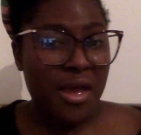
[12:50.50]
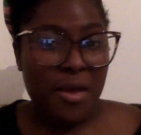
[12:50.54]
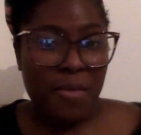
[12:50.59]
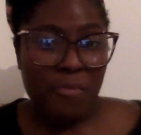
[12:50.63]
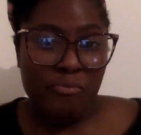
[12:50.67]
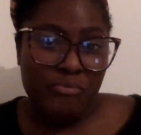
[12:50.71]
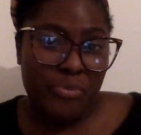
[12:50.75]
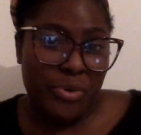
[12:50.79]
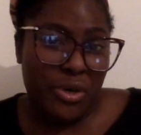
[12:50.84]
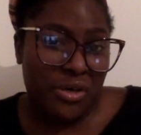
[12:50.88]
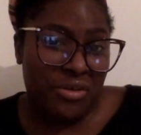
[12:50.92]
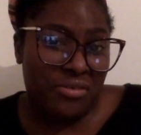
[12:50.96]

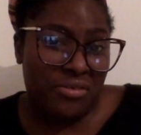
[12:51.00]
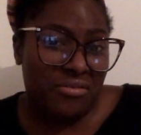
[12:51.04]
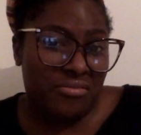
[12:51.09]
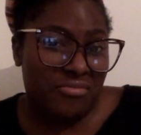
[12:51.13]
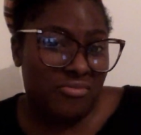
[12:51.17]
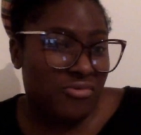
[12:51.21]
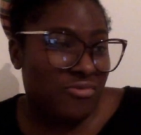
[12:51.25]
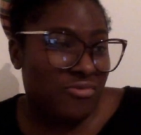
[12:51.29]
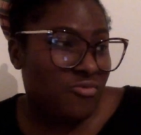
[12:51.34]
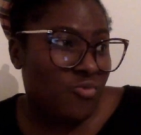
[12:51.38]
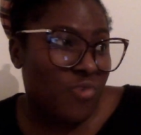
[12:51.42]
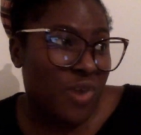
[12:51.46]
but
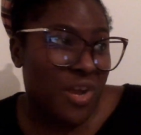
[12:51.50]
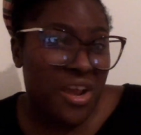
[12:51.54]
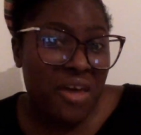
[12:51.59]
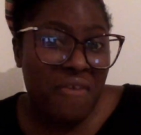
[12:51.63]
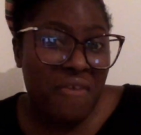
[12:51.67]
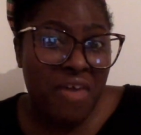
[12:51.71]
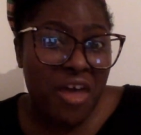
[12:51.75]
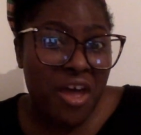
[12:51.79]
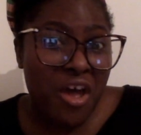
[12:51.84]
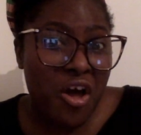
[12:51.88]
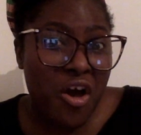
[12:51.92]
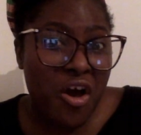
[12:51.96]

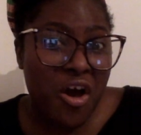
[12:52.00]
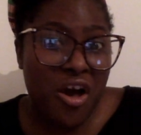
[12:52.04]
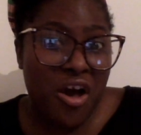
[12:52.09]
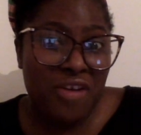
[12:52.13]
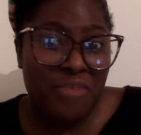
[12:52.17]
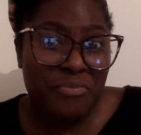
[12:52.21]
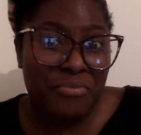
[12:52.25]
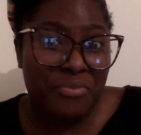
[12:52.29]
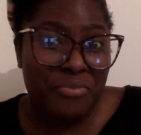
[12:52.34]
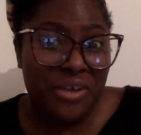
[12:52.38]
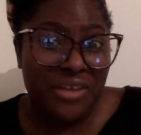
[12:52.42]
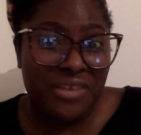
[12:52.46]
whatever
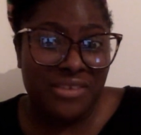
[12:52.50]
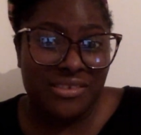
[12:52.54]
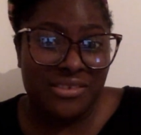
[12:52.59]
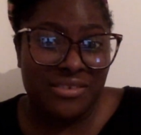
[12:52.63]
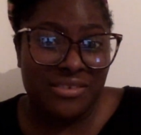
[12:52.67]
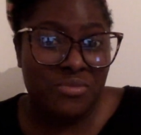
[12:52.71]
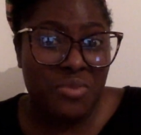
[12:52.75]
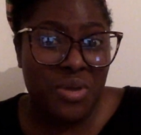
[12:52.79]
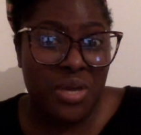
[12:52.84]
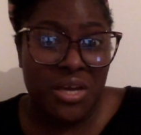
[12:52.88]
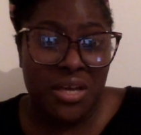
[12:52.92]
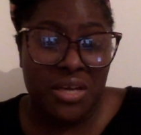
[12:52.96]
God brings to
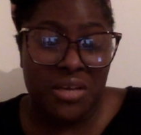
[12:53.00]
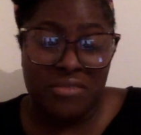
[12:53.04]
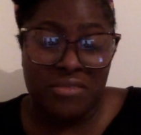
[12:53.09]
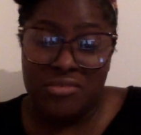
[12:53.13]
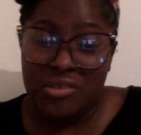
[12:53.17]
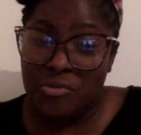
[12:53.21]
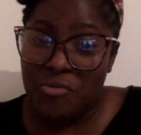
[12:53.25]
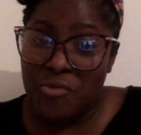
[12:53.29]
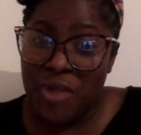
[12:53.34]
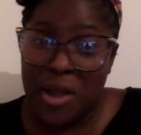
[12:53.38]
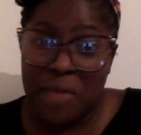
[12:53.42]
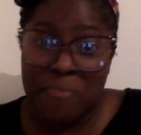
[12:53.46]
me,
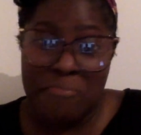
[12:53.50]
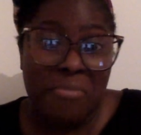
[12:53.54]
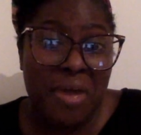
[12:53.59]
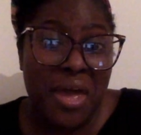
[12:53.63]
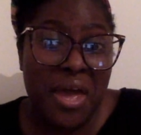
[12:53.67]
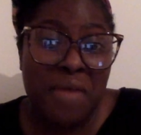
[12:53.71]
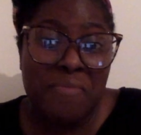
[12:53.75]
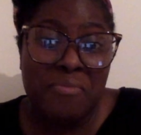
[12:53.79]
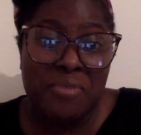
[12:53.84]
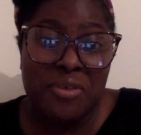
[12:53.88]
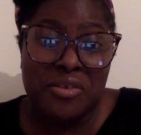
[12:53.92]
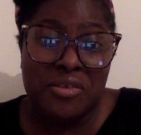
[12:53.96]

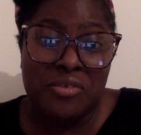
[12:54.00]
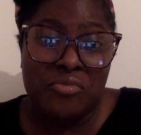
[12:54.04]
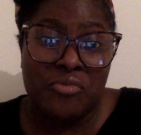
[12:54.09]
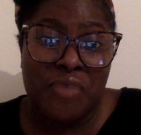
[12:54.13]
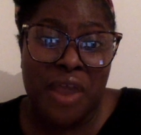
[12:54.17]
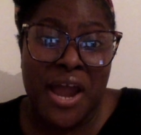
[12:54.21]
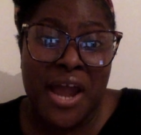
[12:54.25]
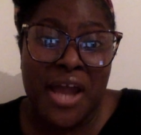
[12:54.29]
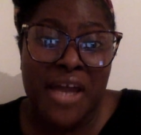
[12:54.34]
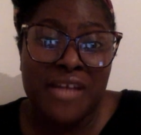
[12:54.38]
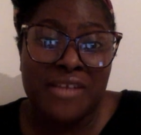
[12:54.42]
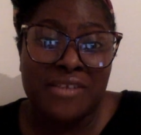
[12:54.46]
maybe the
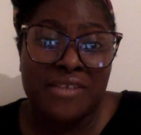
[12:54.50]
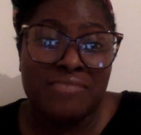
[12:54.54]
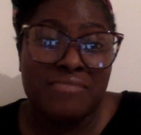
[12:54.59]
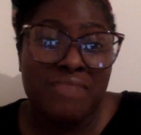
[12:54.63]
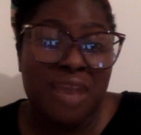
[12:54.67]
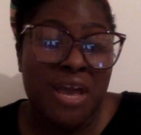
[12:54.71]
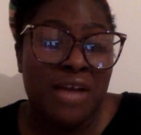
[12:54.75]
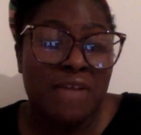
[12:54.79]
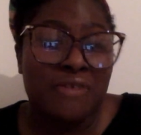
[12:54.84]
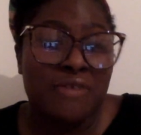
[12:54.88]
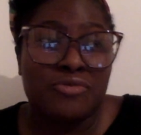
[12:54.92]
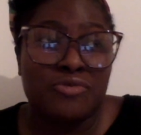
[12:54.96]
right
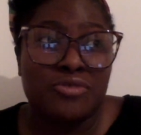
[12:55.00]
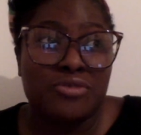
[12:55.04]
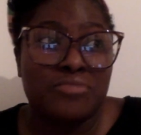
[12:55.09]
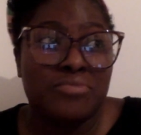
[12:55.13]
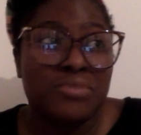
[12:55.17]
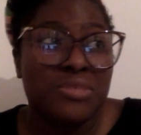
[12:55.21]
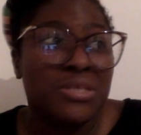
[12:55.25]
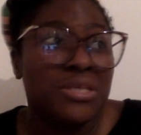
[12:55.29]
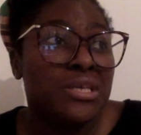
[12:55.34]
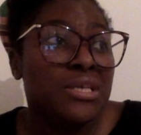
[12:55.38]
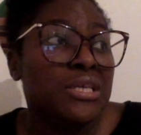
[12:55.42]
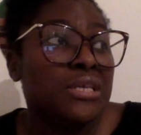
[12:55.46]
man could
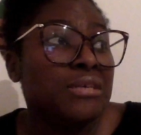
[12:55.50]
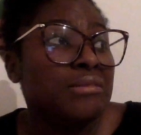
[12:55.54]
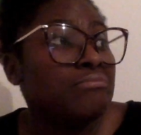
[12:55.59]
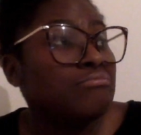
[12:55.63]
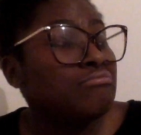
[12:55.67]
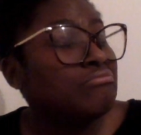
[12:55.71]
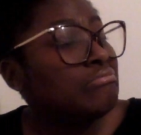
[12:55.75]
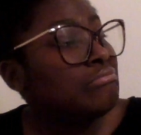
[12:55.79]
be